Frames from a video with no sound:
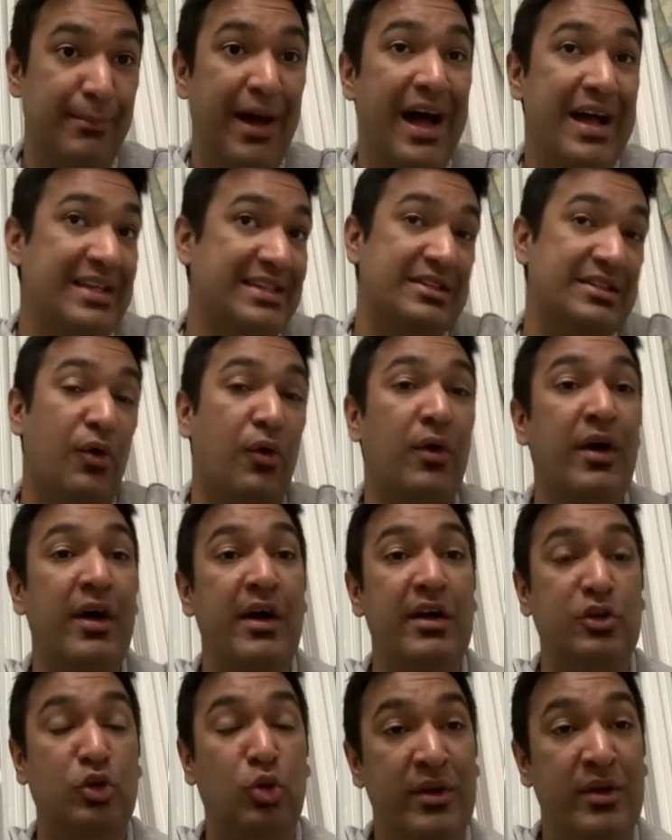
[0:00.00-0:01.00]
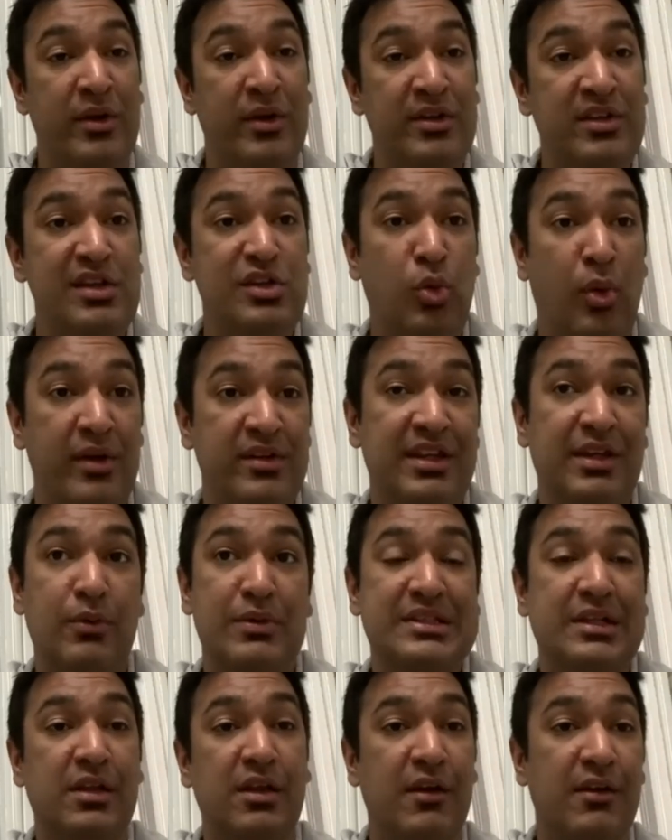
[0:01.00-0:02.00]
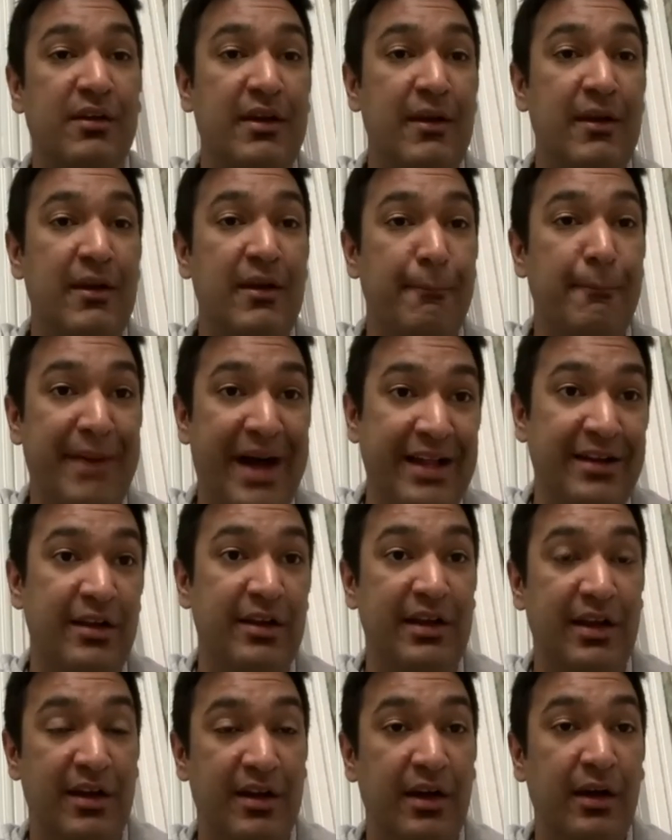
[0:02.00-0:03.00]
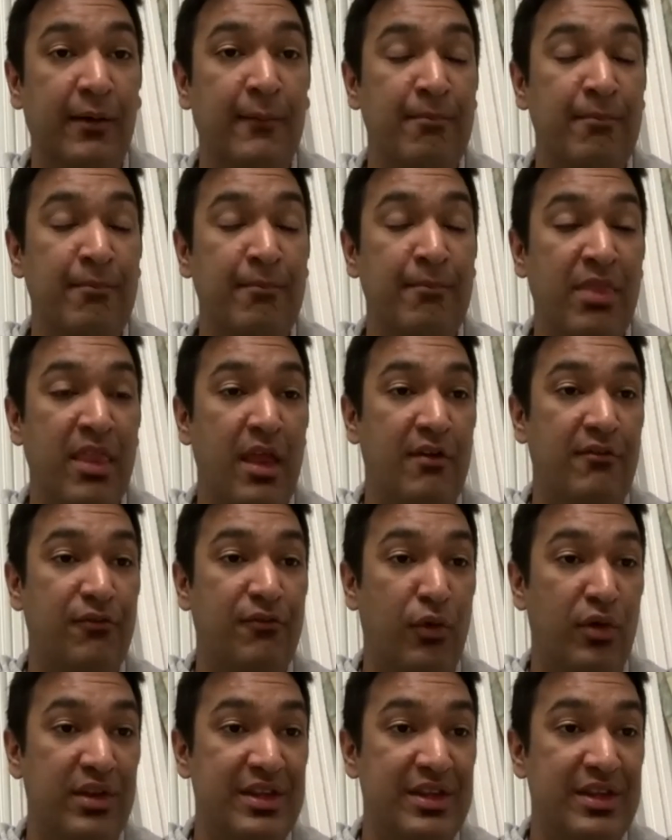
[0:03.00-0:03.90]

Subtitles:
So 2020 was clearly a banner year for the stock